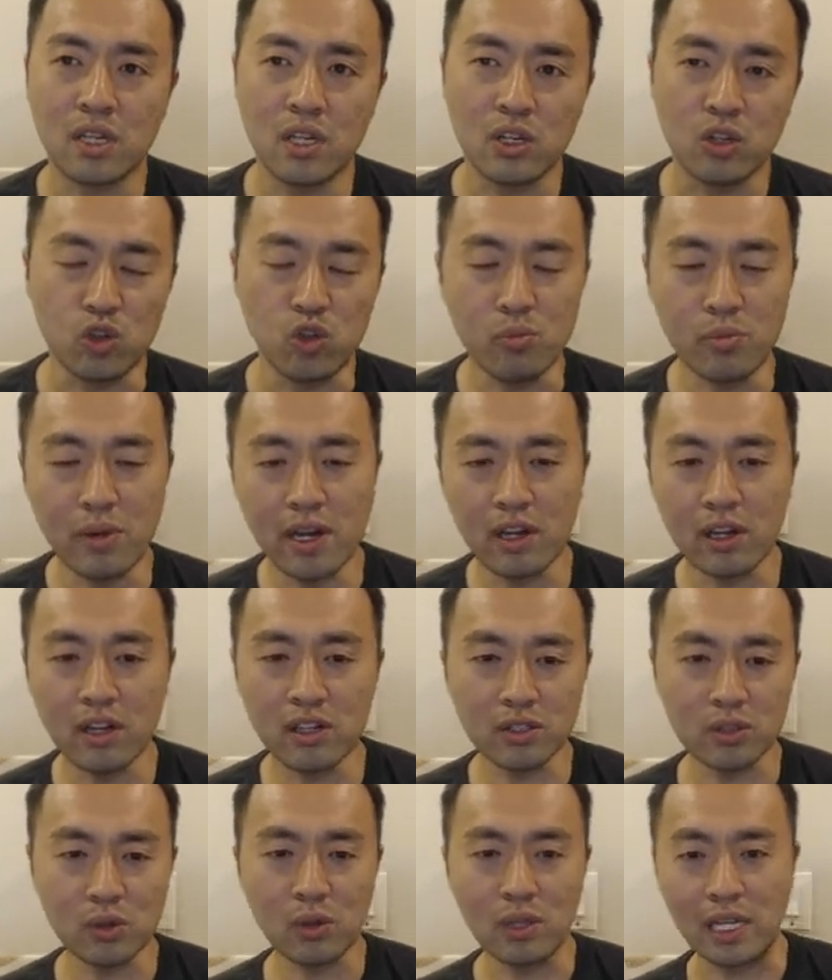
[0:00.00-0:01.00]
You might
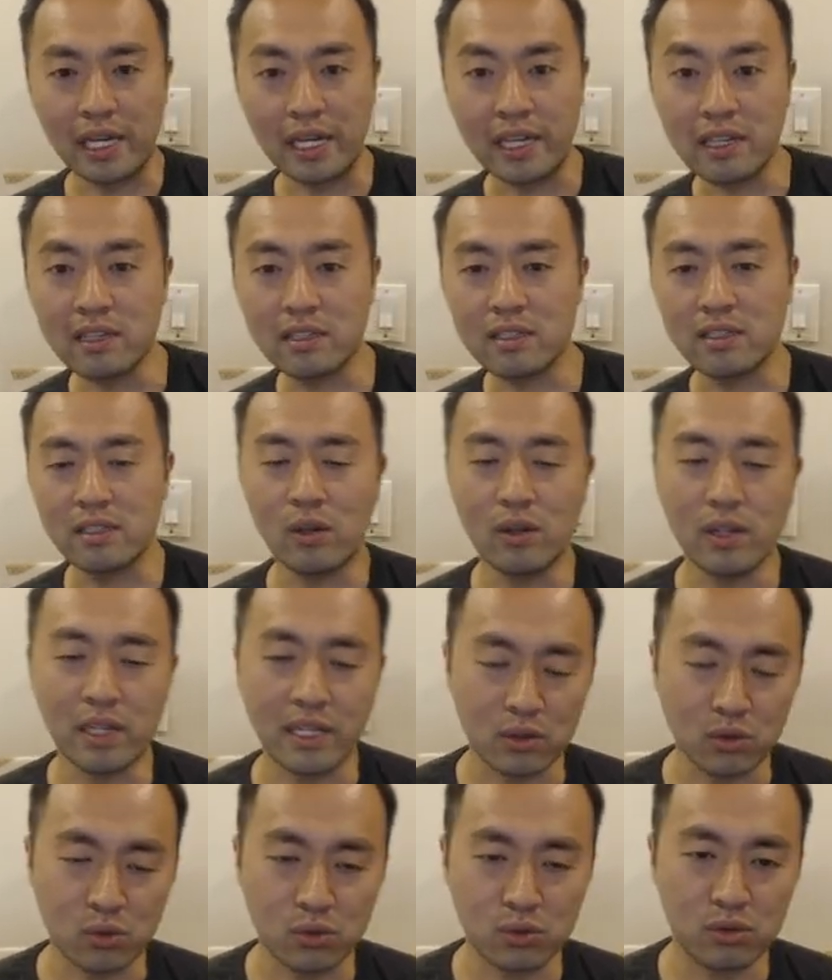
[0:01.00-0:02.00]
also like
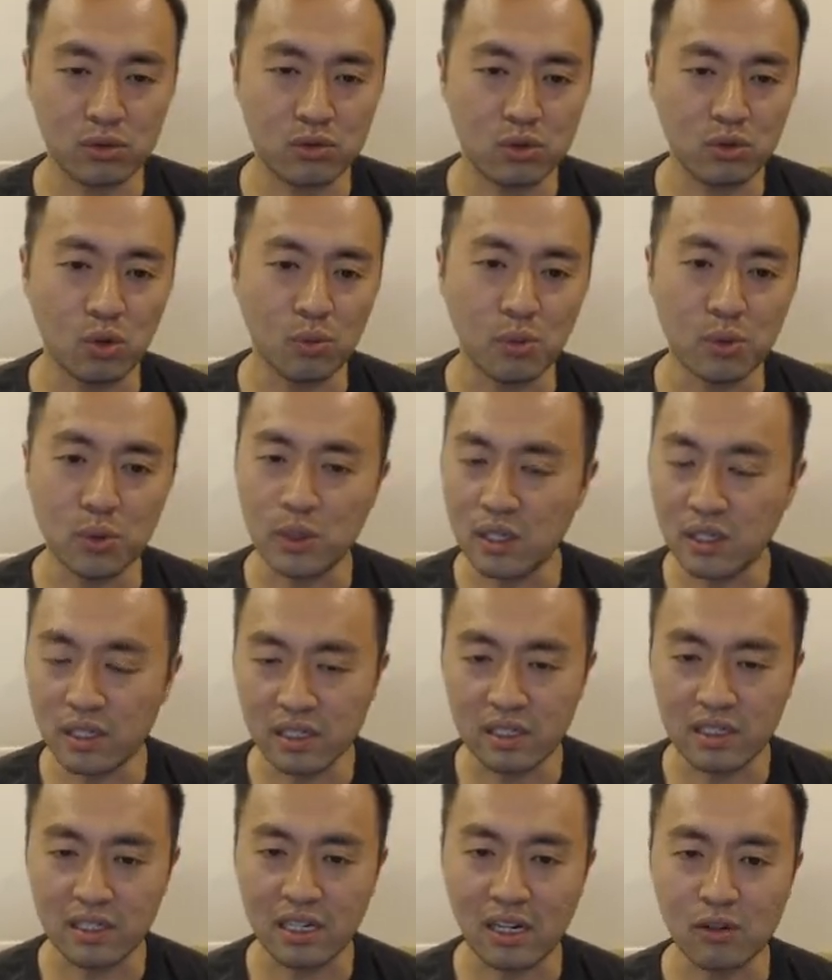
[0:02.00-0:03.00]
those Taboola
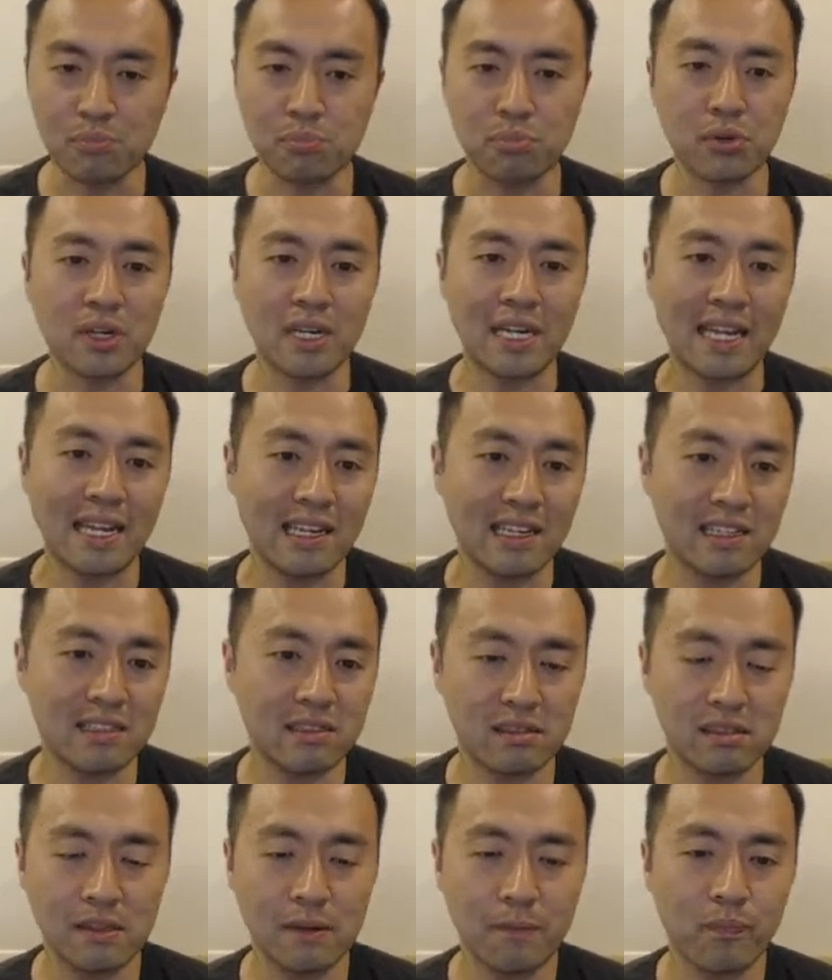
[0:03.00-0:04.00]
and Outbrain
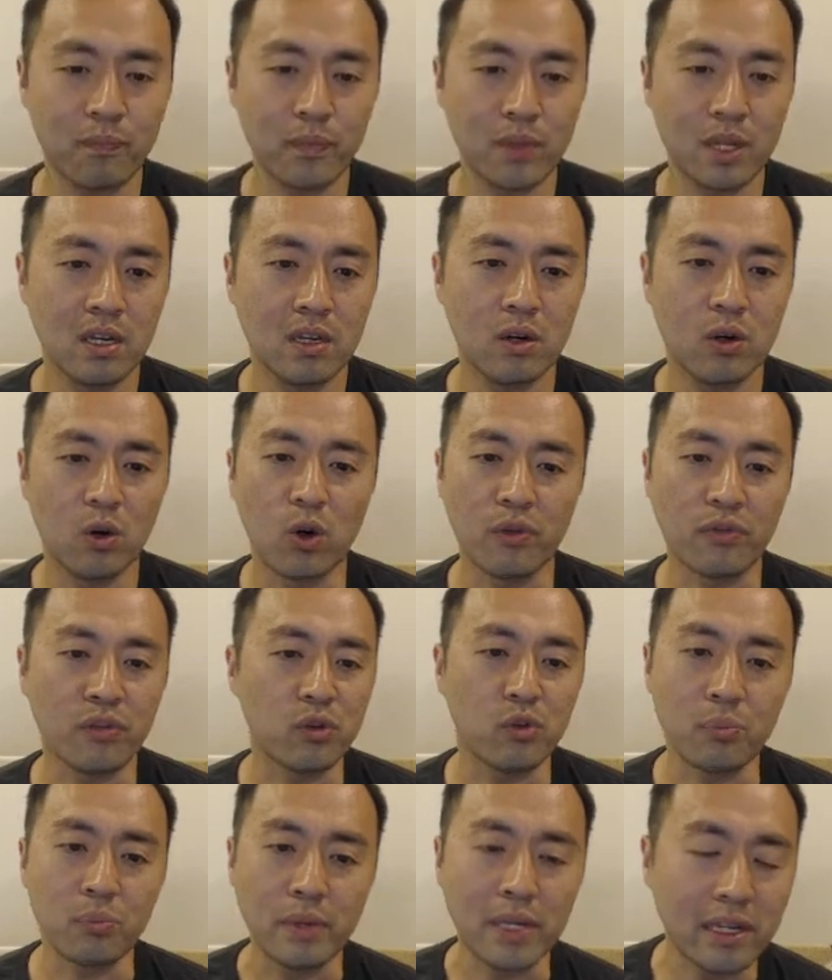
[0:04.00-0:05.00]
ads, or if you do
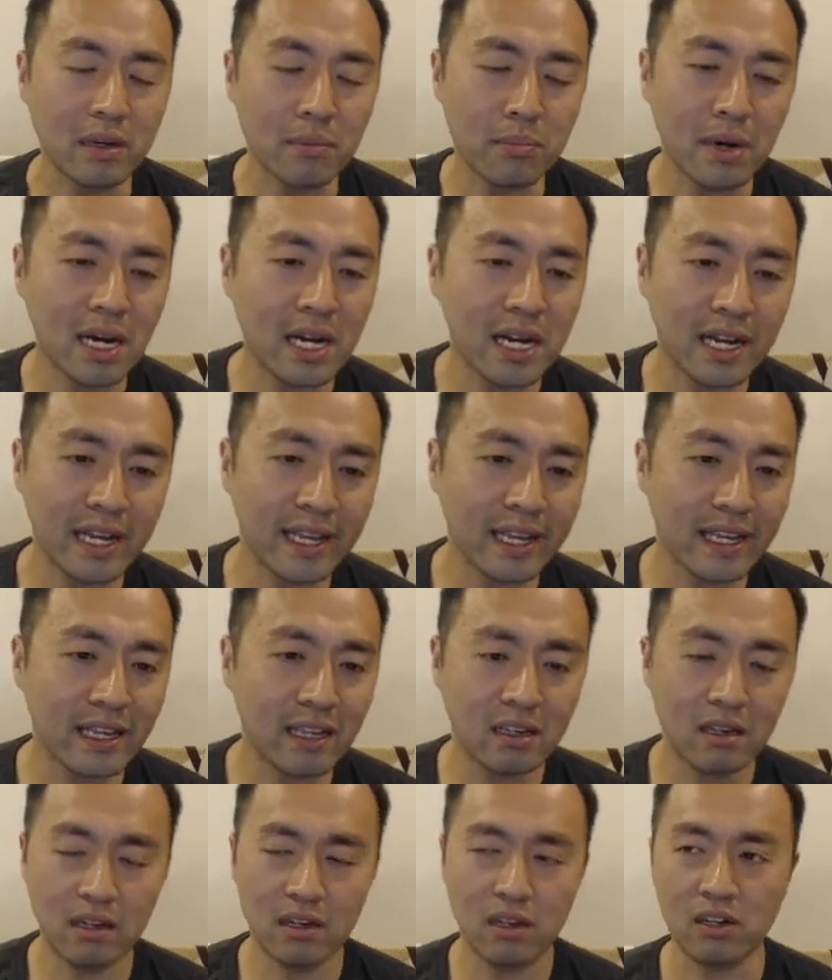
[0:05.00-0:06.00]
media buying
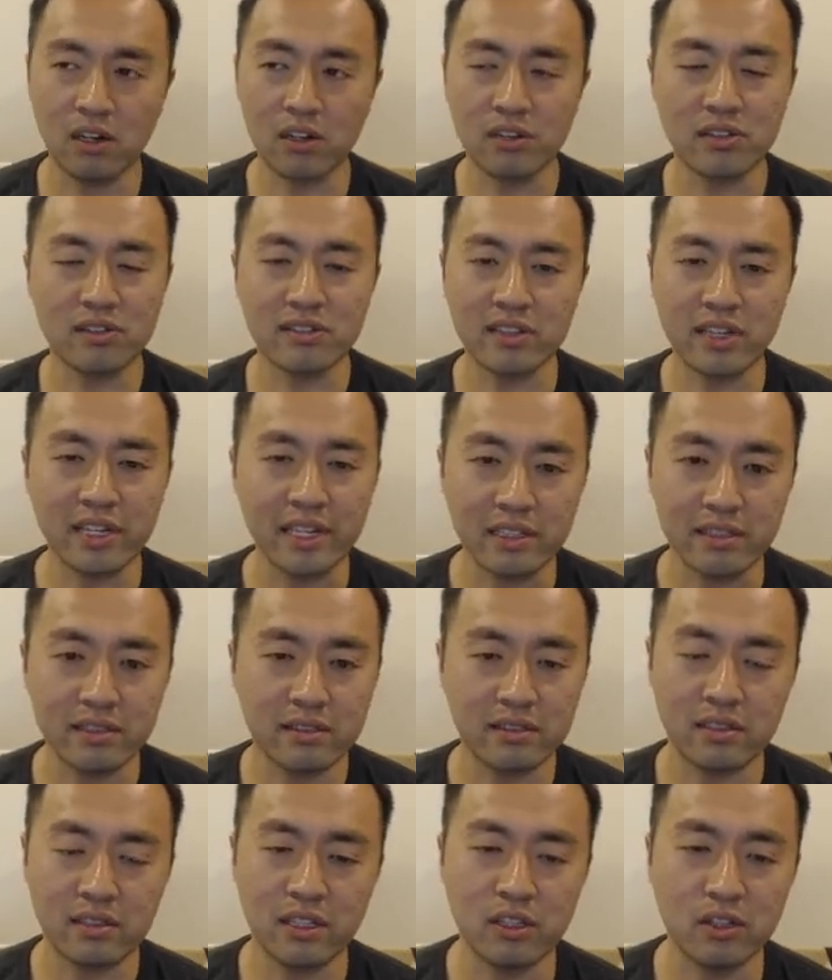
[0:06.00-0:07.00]
on other sites
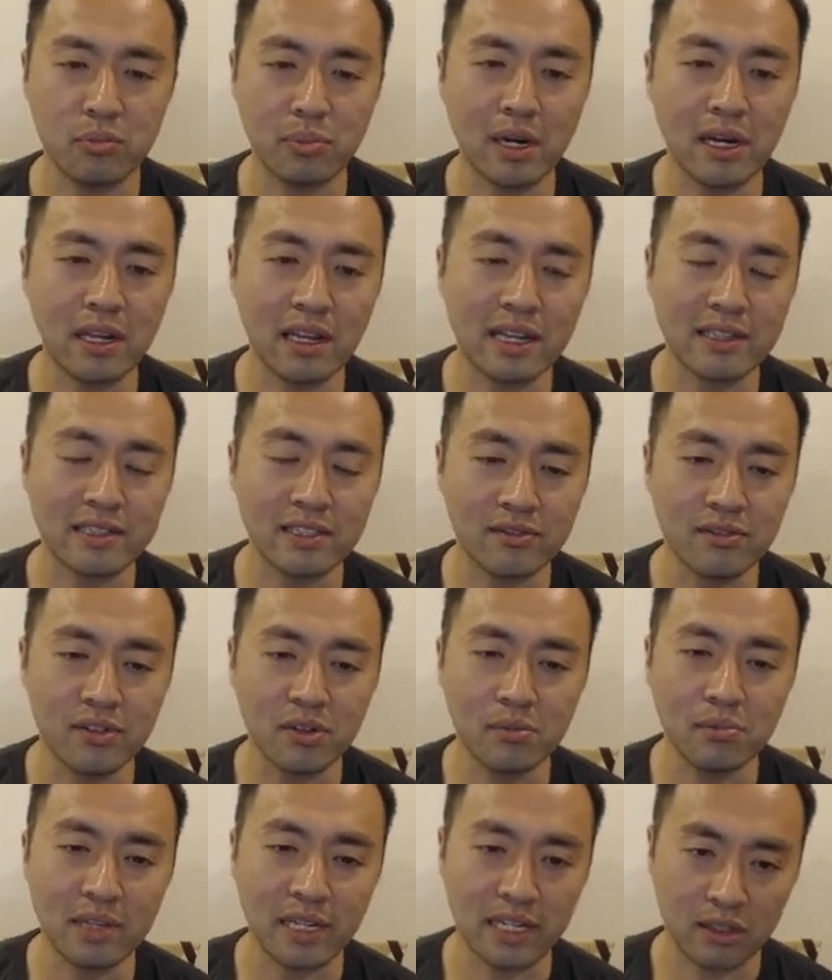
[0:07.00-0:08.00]
and you buy lots of
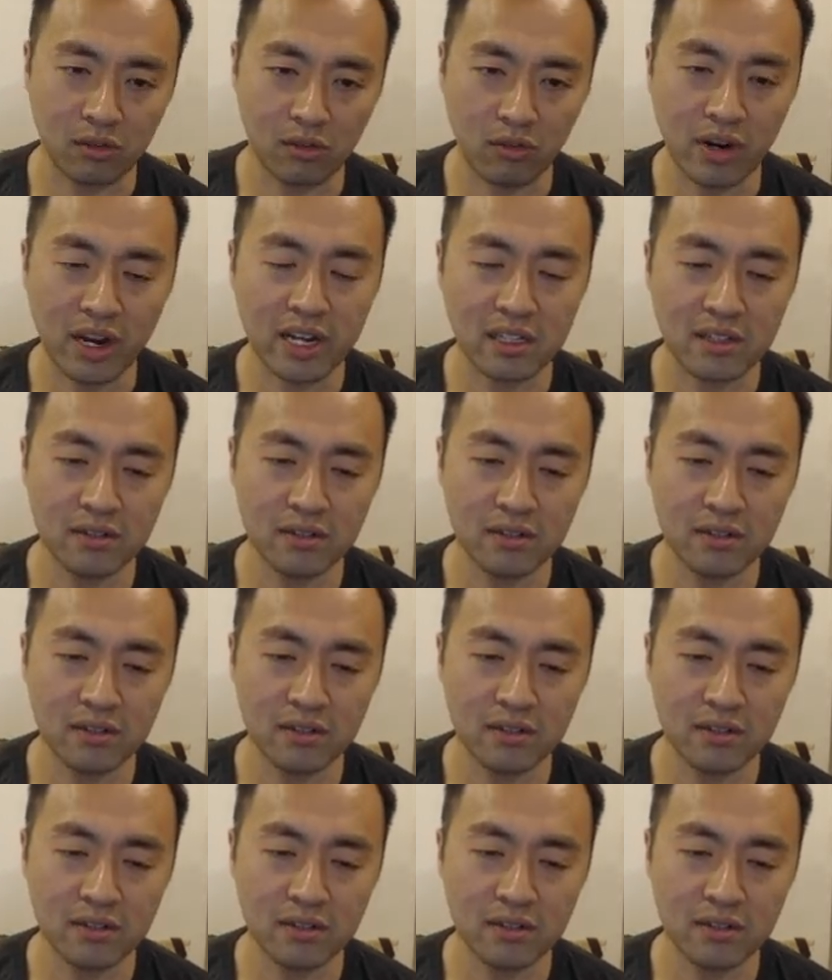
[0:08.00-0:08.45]
them like direct,